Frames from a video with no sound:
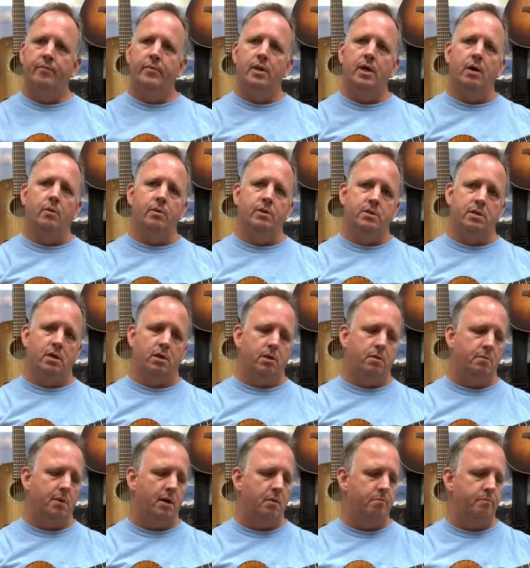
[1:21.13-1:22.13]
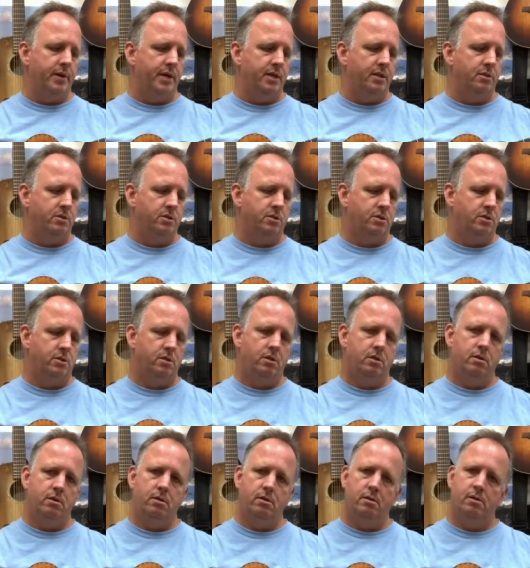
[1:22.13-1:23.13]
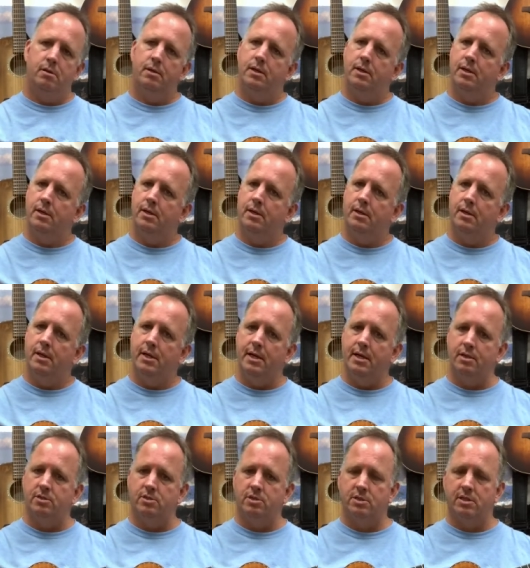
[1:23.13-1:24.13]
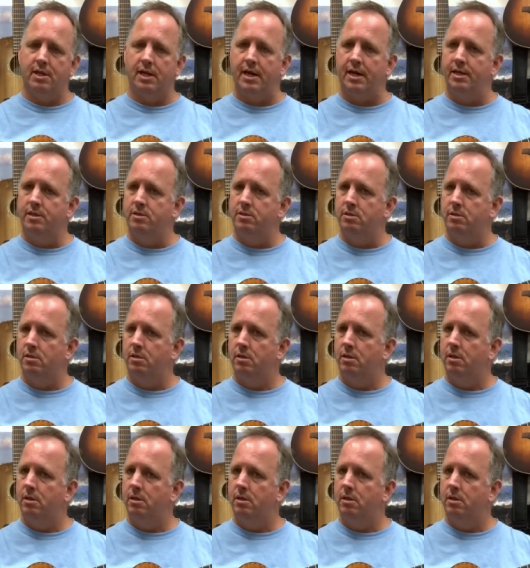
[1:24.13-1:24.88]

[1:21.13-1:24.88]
And we talked about bends and slides.